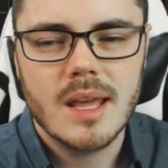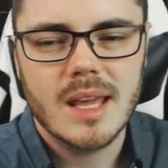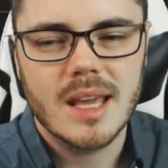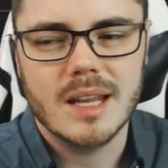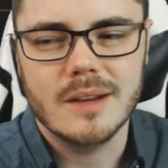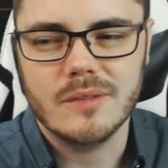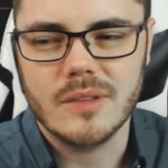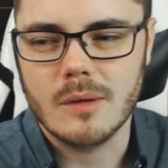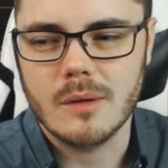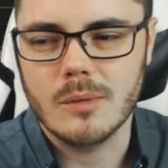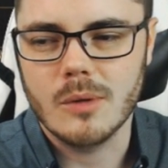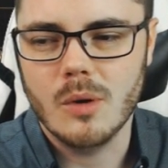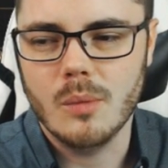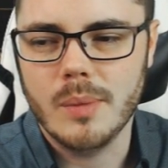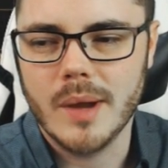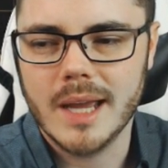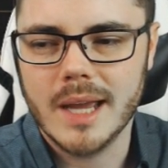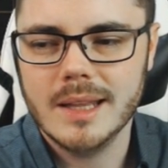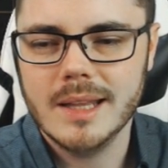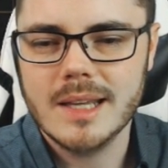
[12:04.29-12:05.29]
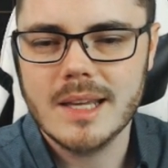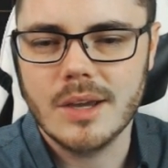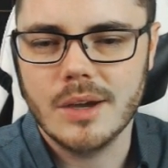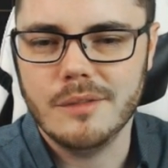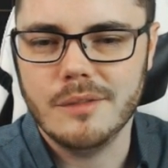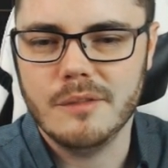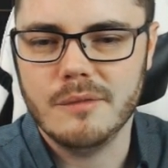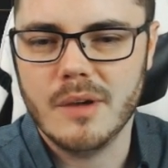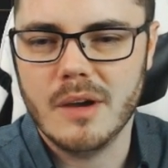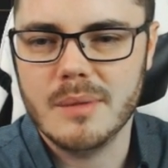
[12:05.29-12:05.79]
and if they roll badly,
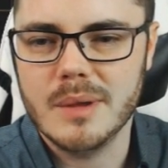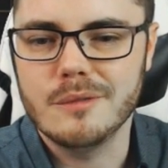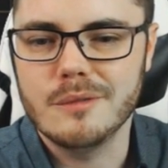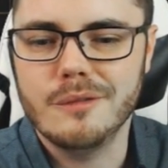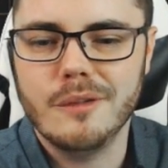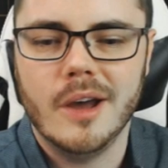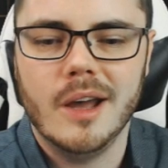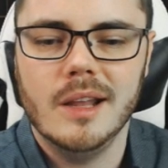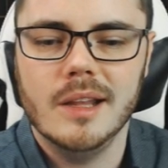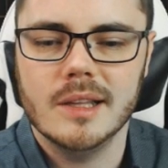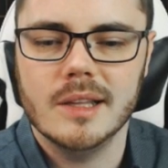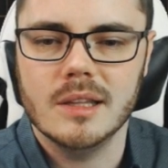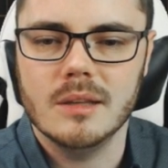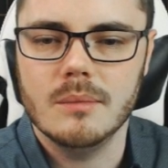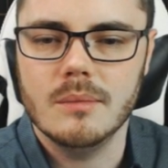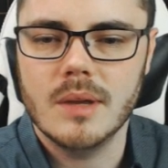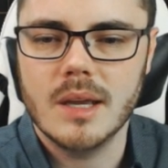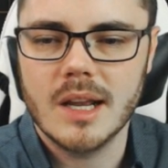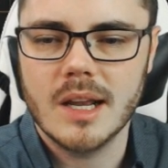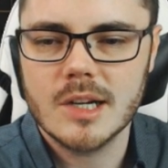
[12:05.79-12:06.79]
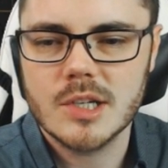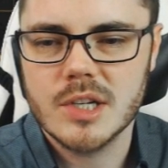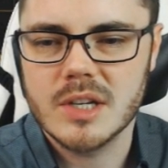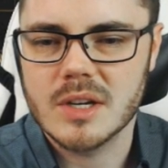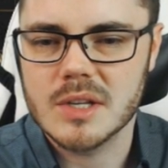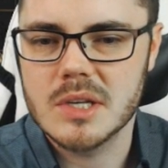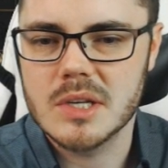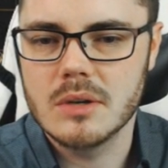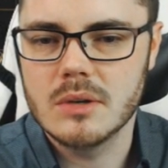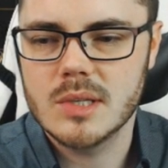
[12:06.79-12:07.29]
I've been vialing them, and I actually
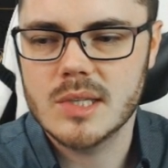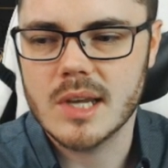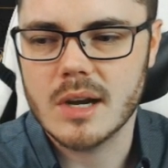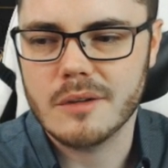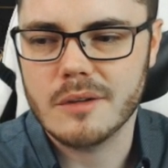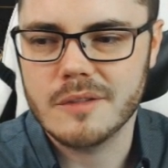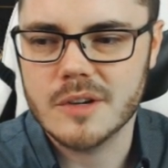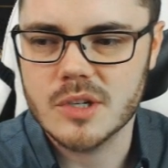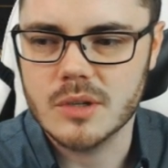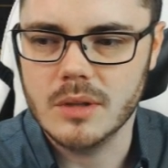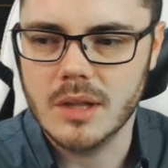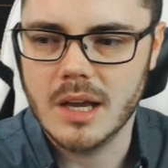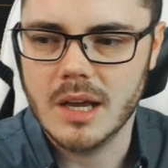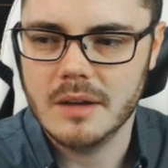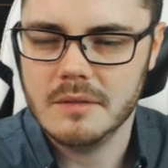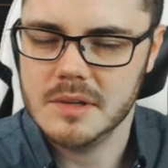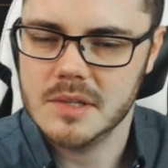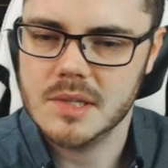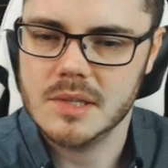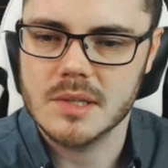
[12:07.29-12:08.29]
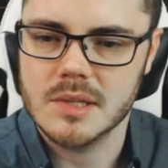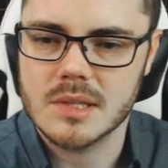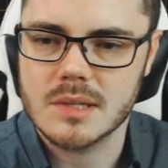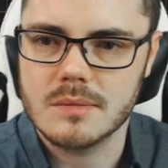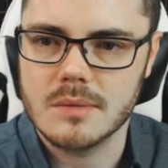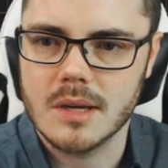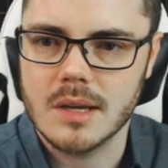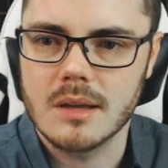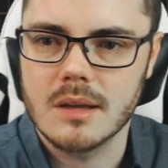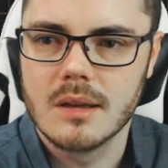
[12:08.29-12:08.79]
got 2 Sacrificial Harvests this
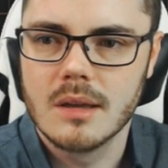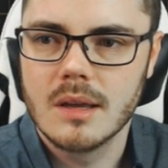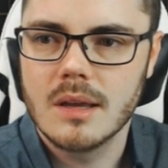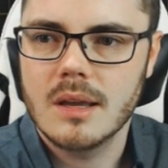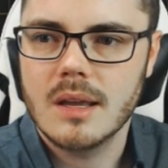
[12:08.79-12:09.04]
way,